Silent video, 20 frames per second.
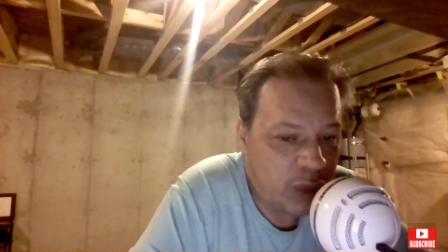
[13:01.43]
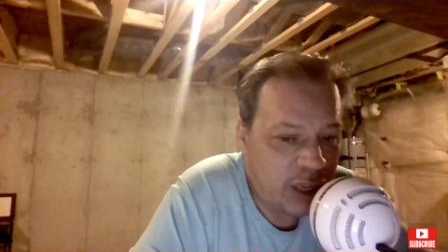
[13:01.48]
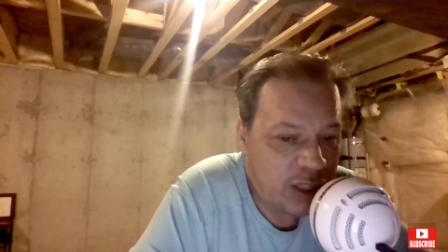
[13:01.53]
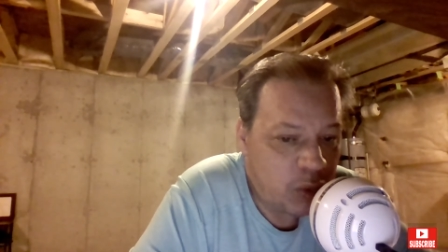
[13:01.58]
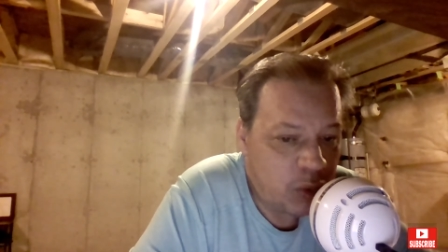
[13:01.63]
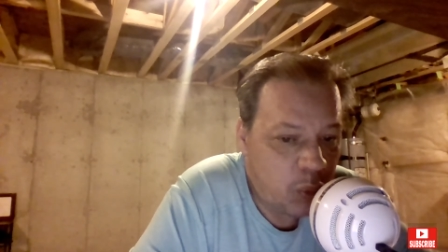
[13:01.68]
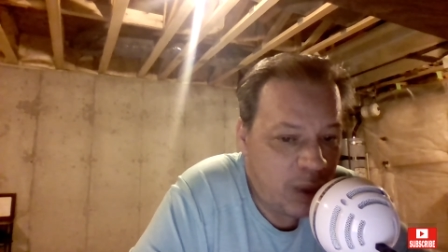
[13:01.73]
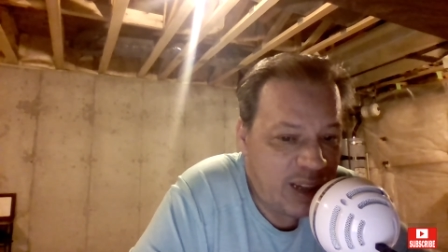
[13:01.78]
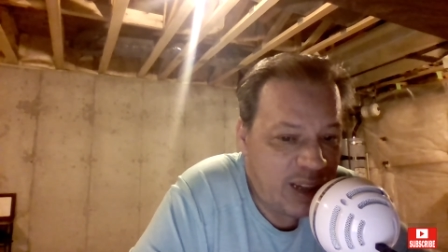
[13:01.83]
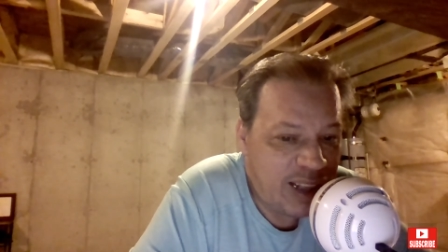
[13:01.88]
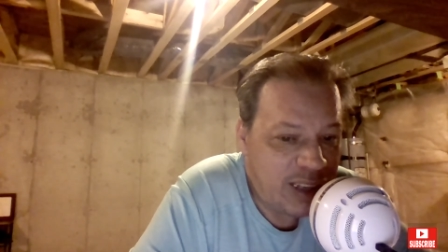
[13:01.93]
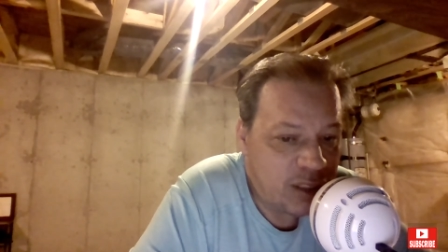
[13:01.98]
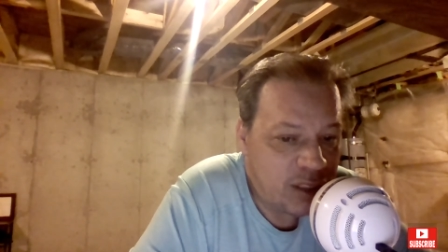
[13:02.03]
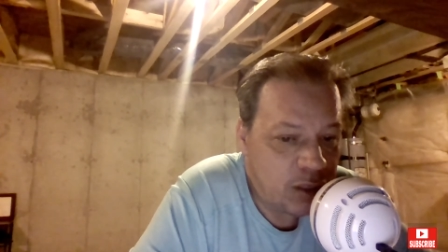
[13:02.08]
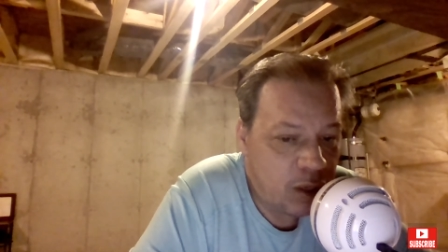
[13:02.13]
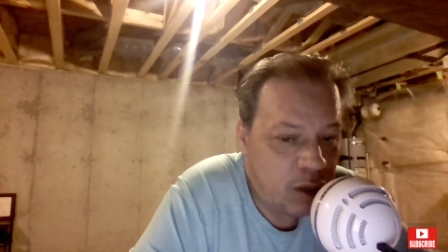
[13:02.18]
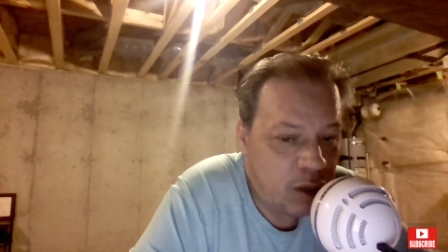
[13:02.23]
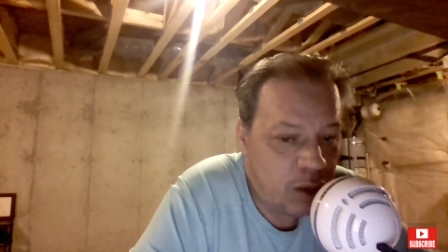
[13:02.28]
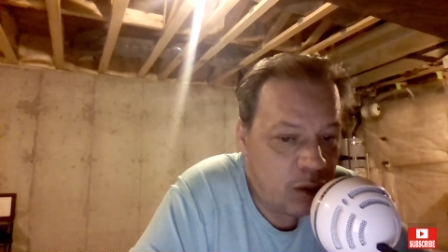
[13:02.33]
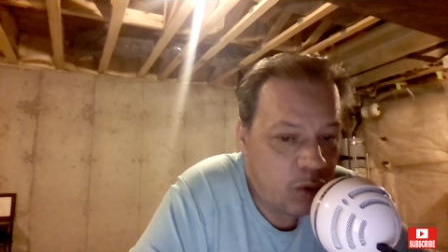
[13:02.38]
as well as
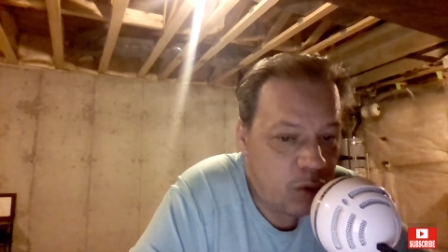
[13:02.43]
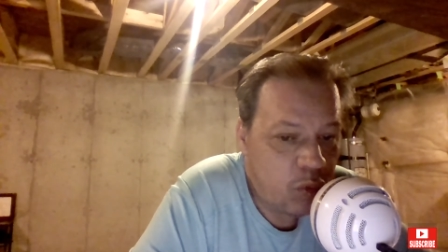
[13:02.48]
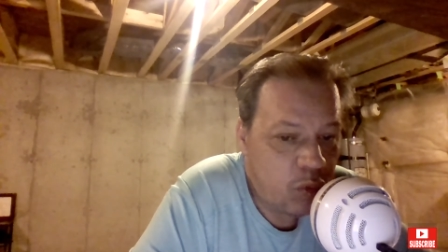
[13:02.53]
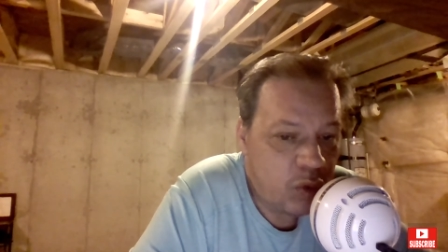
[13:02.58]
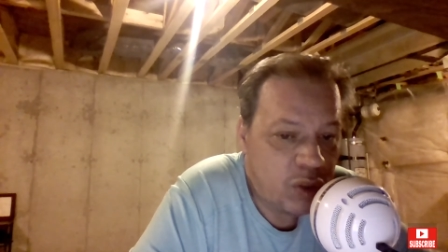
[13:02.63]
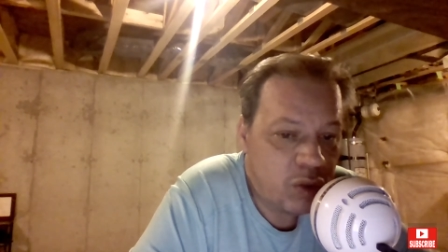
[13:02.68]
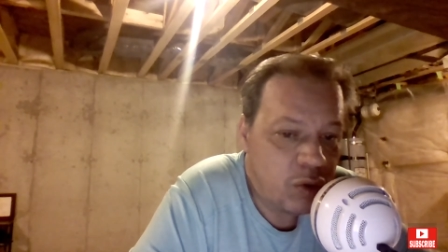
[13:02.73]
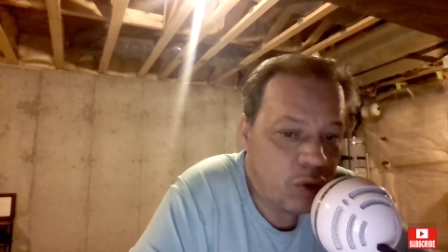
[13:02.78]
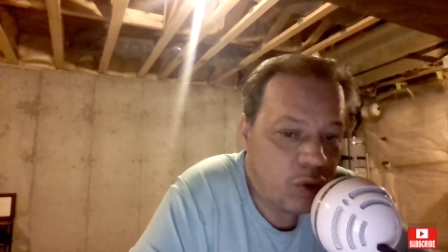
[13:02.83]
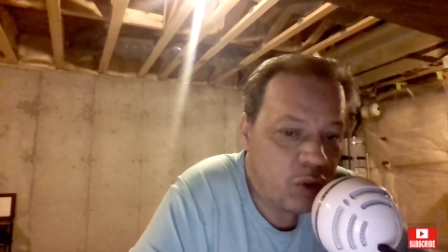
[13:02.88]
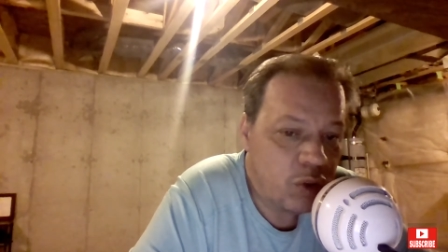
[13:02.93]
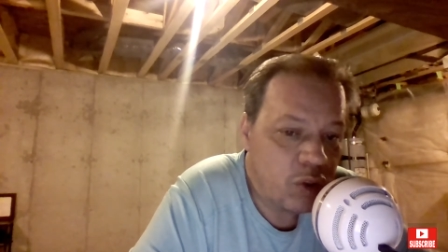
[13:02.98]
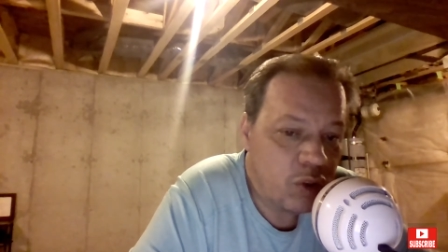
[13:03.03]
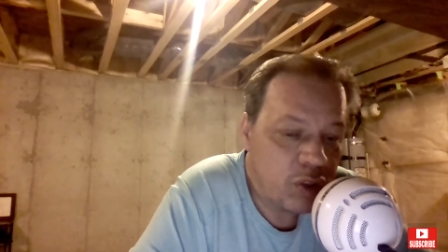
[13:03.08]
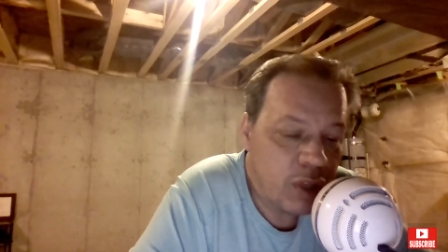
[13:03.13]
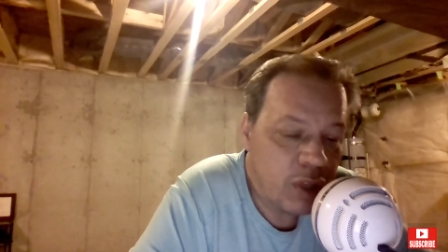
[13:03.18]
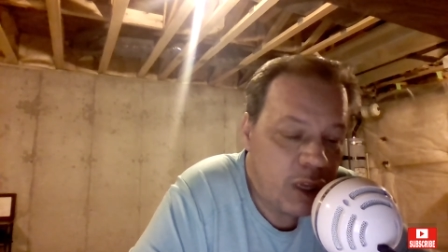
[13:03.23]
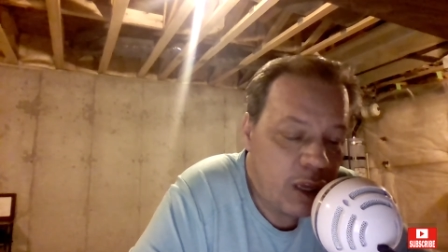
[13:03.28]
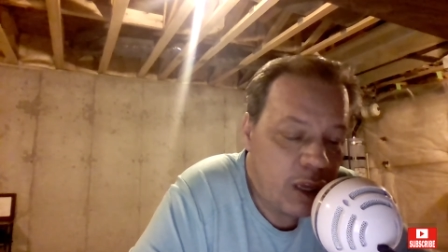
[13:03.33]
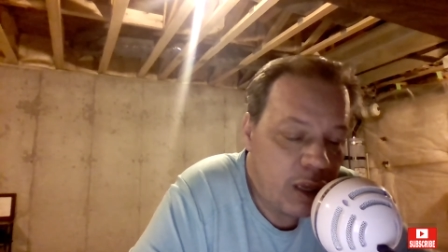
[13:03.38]
other
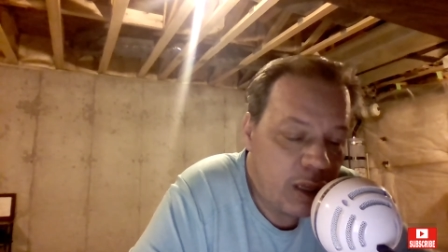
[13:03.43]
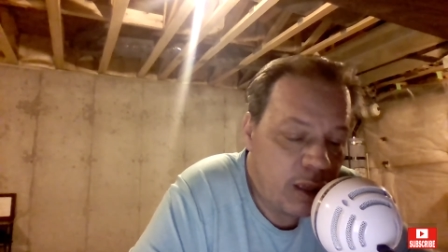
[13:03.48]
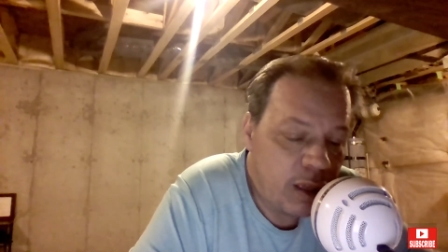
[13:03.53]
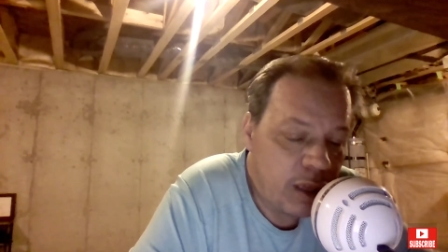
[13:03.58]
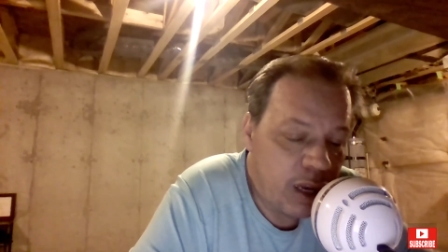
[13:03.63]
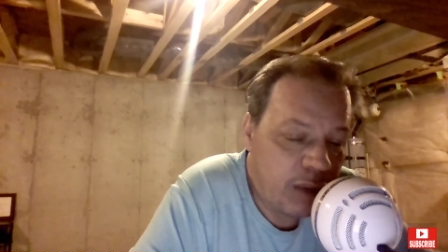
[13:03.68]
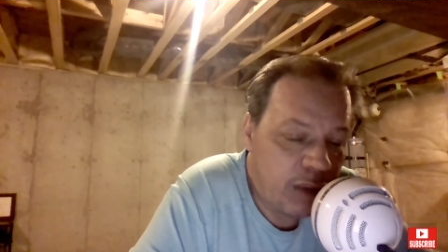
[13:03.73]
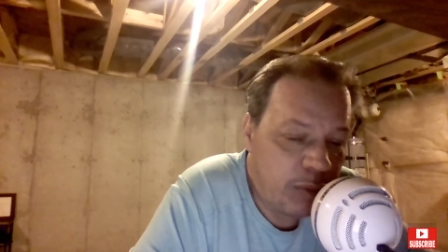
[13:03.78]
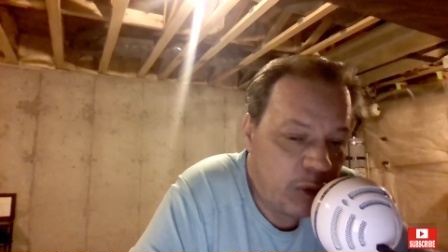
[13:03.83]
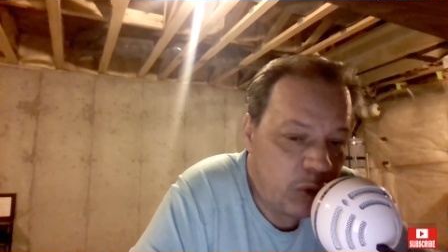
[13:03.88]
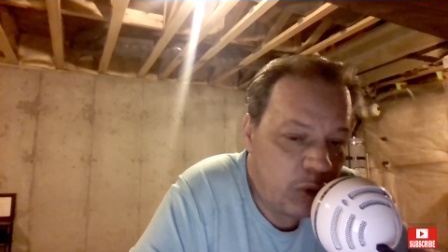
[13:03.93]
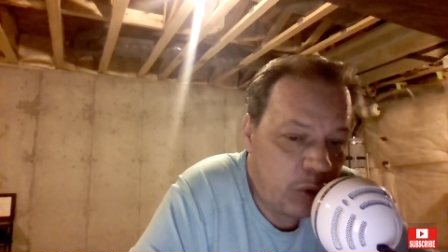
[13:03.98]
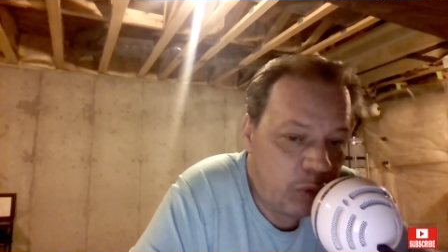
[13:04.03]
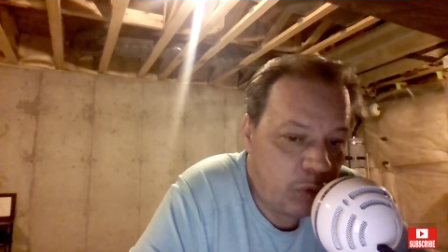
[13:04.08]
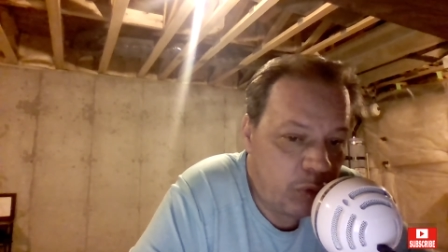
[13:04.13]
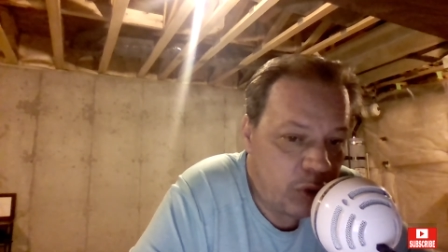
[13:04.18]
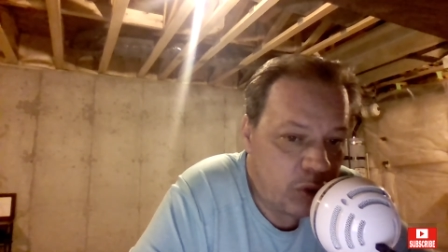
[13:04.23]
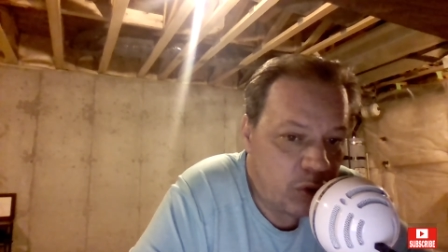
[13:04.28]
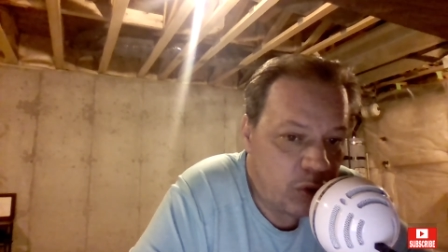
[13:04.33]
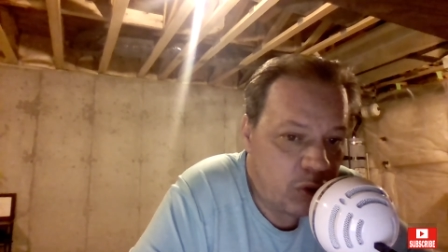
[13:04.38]
researchers that have been doing
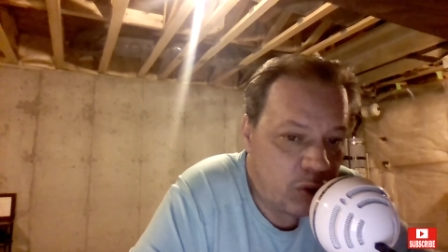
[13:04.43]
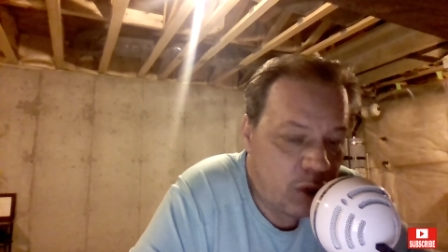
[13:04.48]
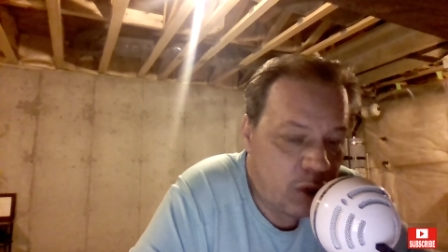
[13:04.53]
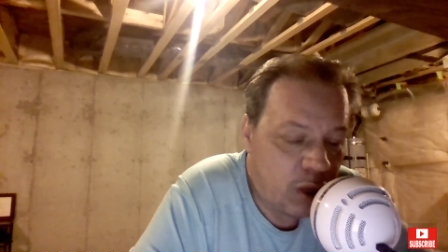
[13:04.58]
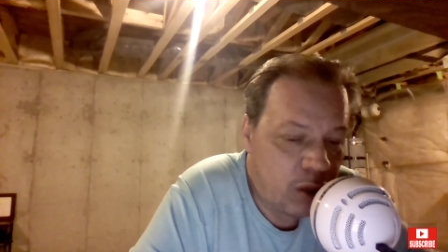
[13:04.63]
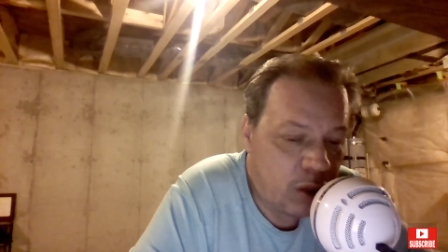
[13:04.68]
research on